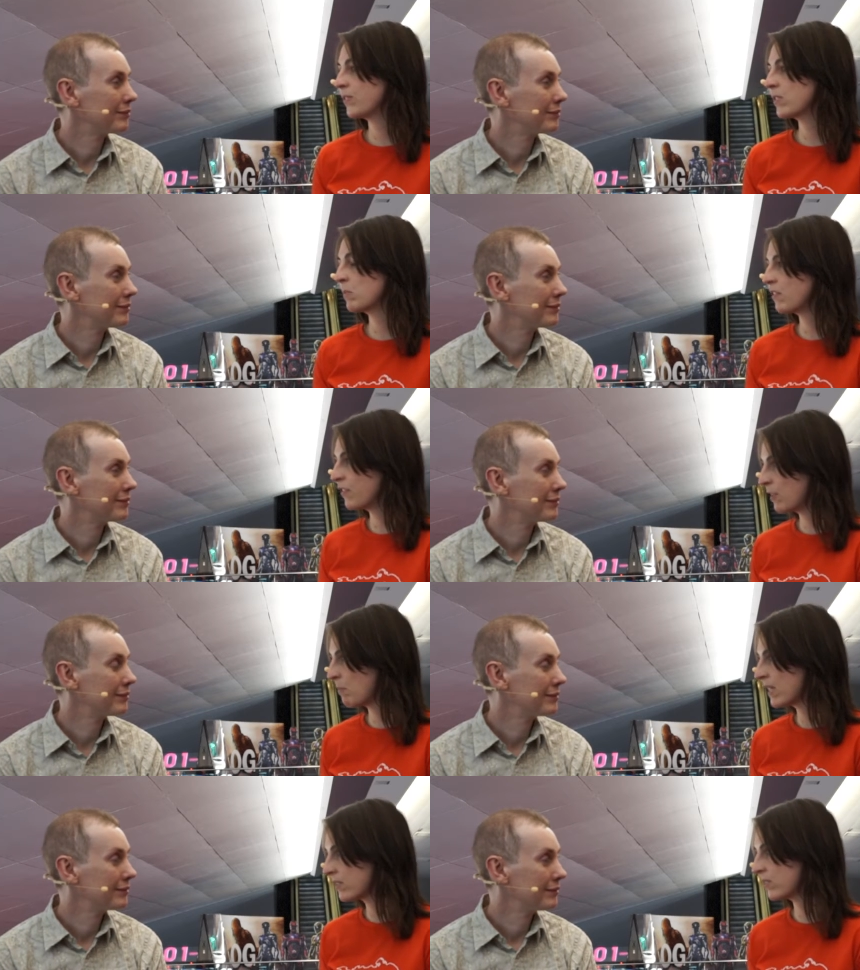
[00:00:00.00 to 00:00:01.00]
Speaker 1: some of the
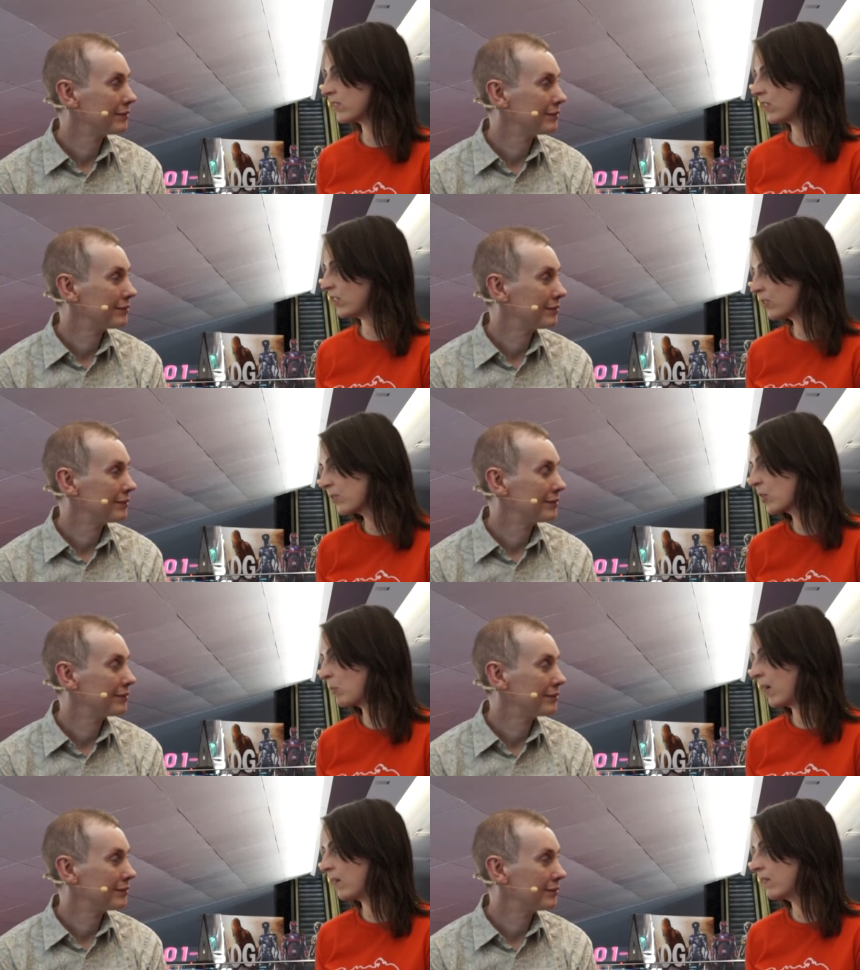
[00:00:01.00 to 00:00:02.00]
fundamentals that you talk
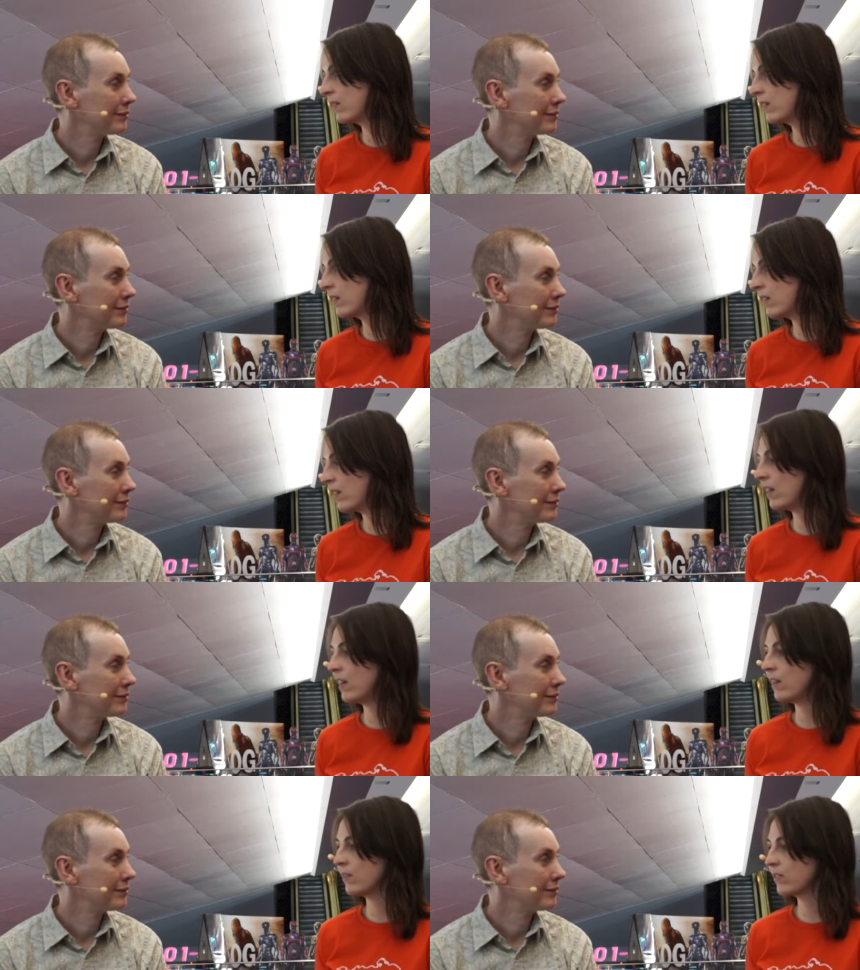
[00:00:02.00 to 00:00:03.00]
about
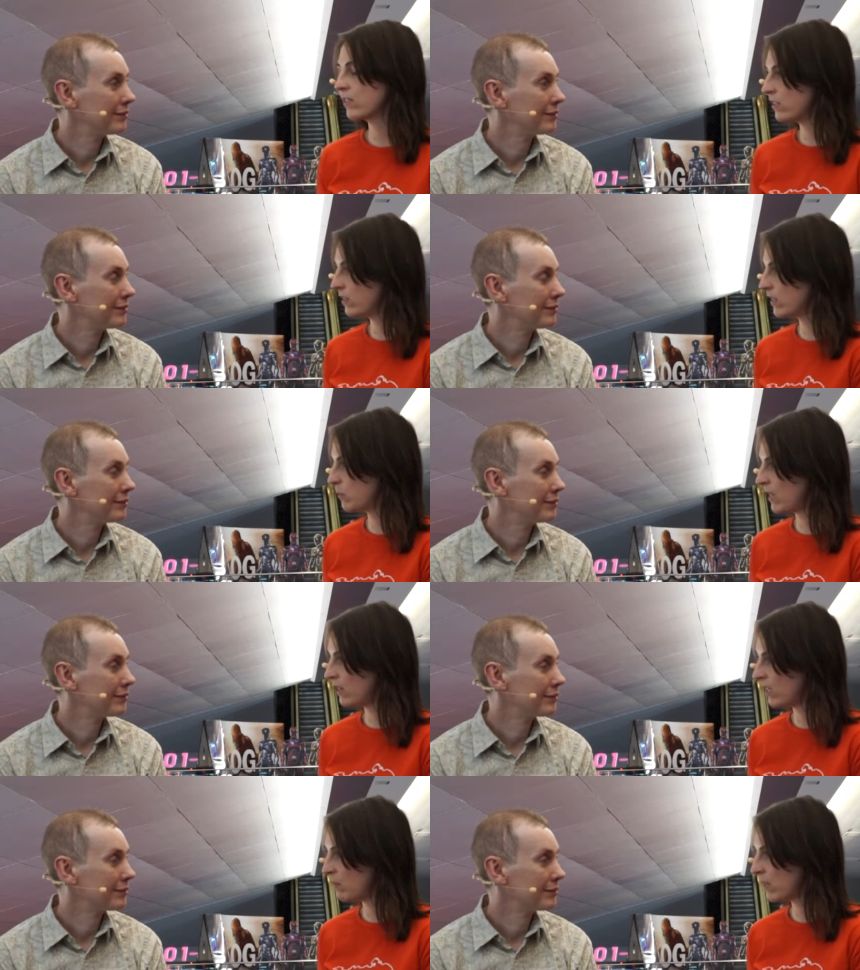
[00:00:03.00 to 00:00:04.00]
uh, could you
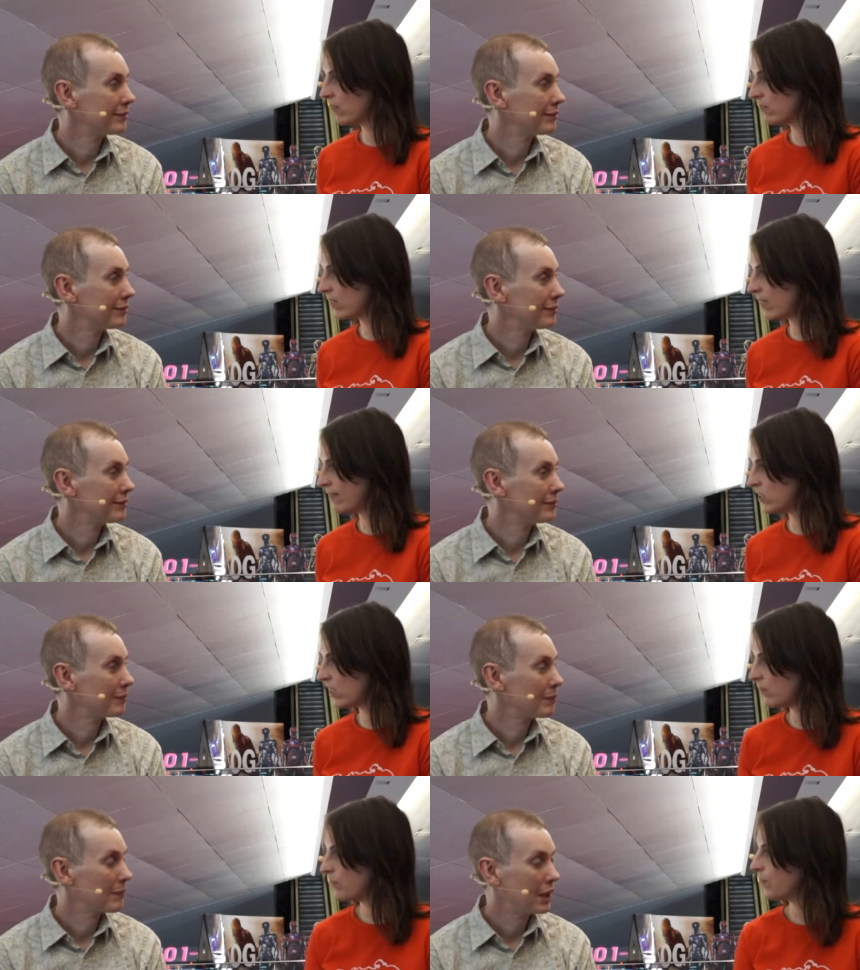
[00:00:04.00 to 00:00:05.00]
explain the email
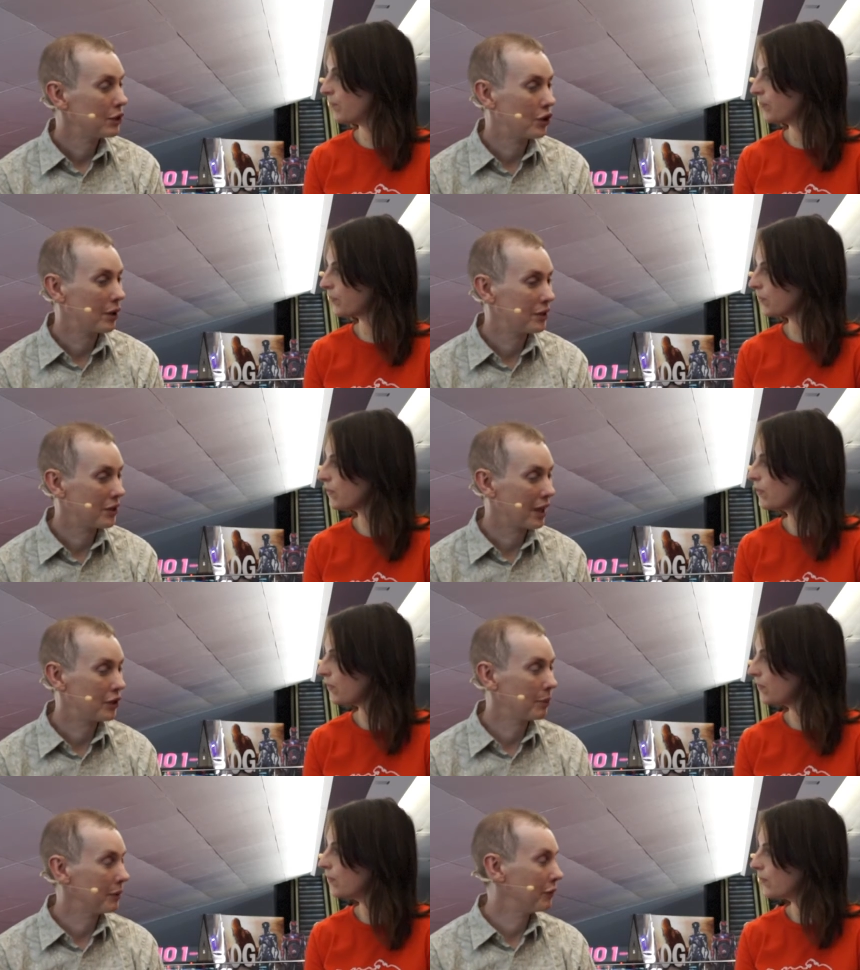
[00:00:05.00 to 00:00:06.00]
analogy?
Speaker 2: Sure. So I
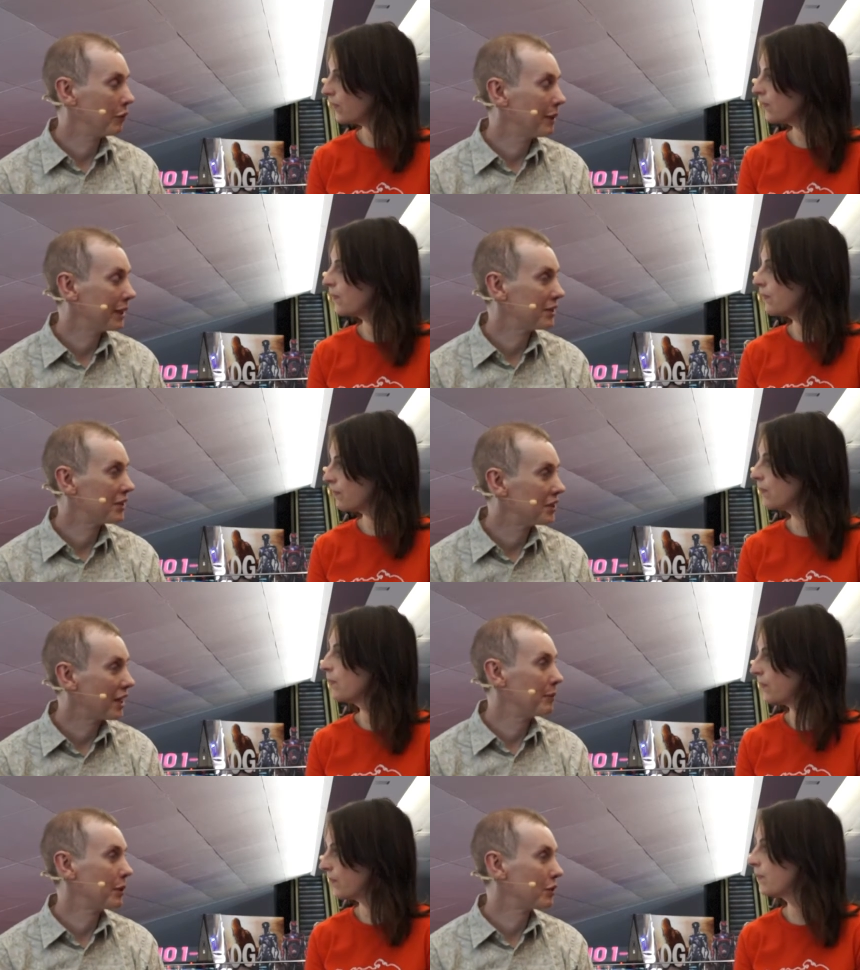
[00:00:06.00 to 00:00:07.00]
talk about fundamentals of
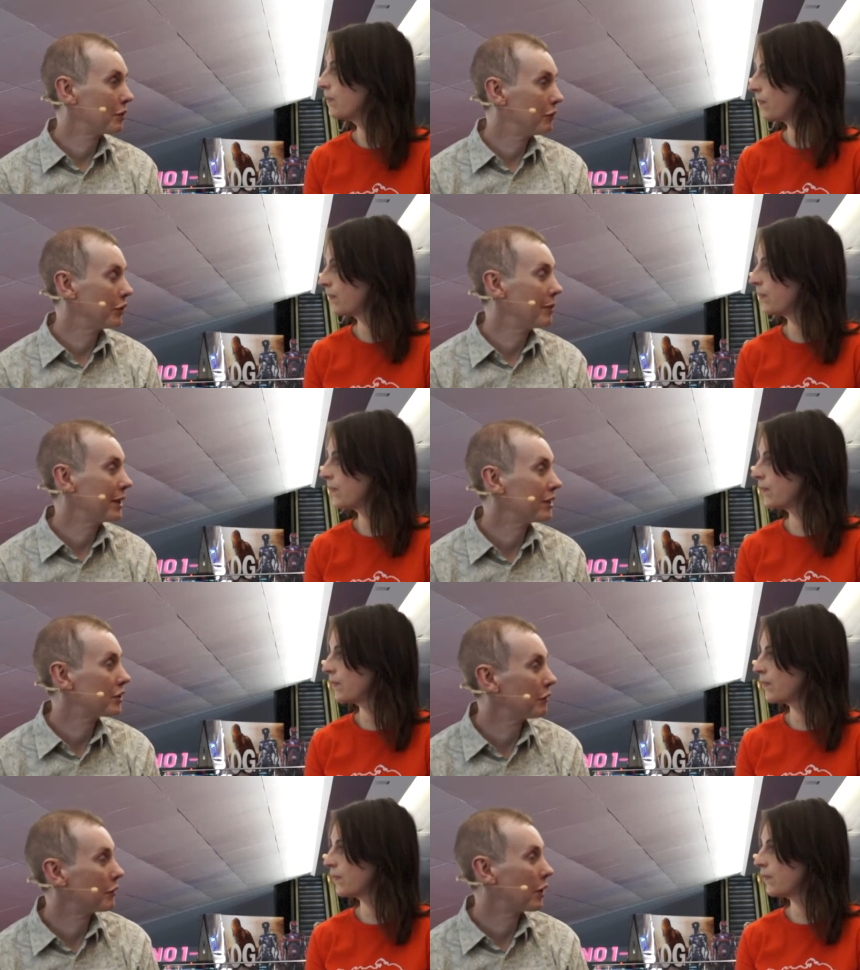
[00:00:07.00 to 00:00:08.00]
design, but also
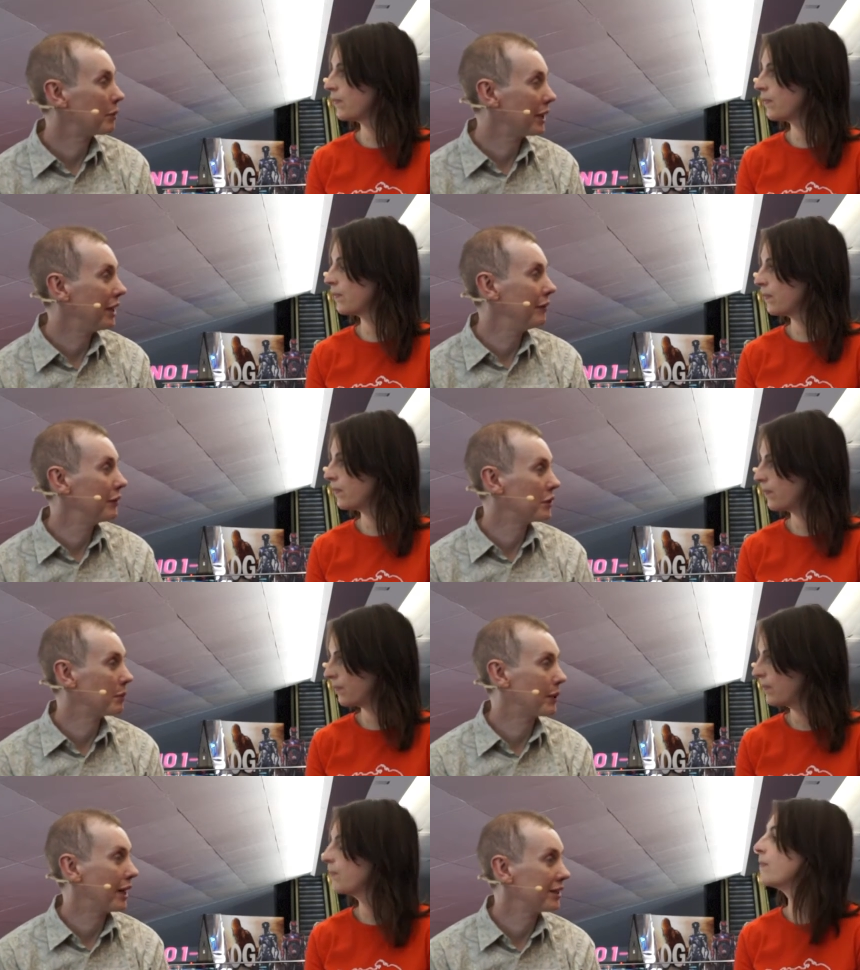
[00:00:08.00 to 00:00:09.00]
fundamentals of our behaviors
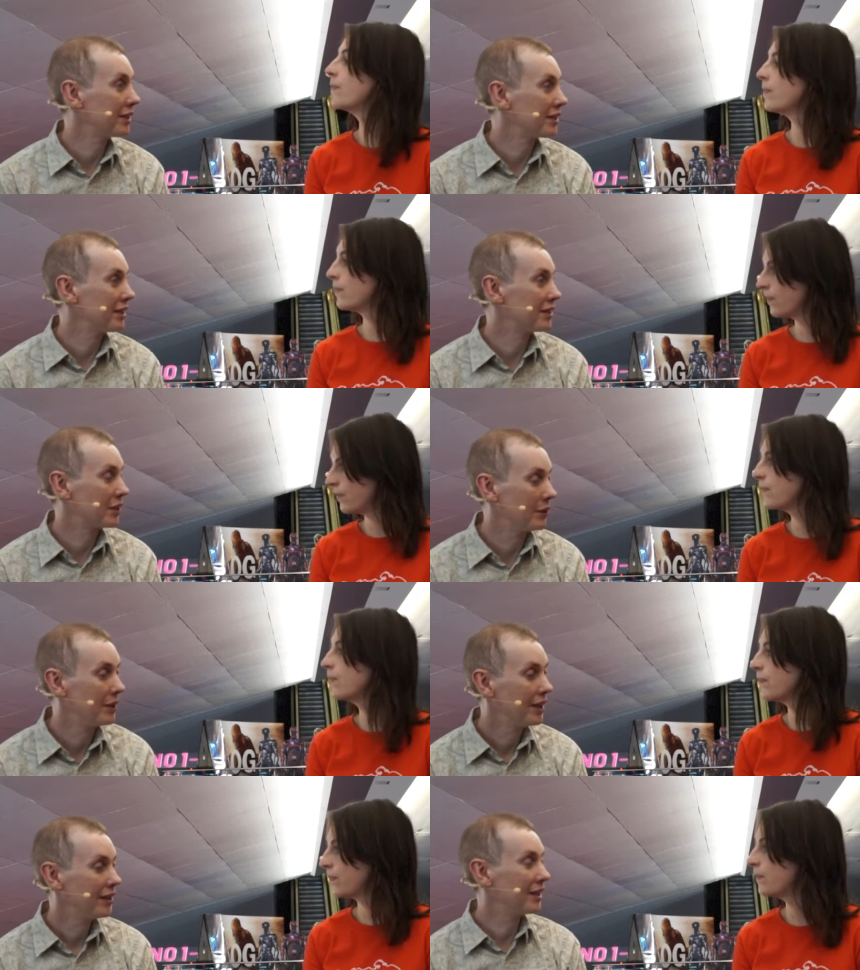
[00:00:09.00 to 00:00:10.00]
and practices. So
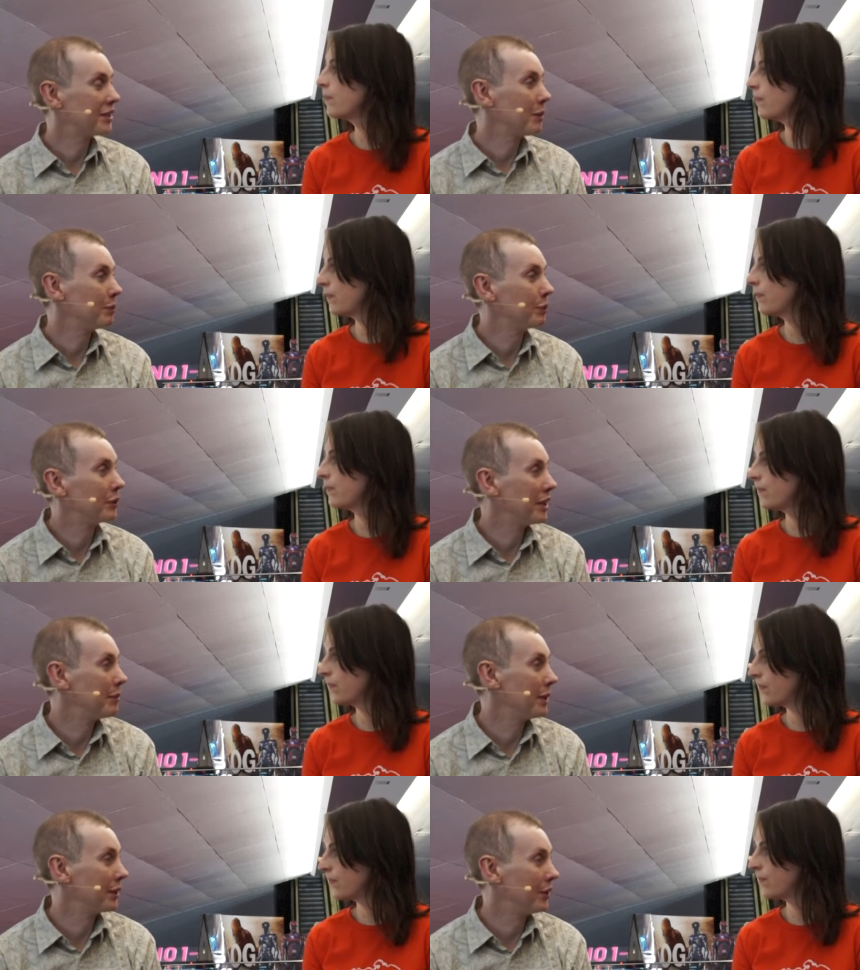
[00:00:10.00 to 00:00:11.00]
the example with the email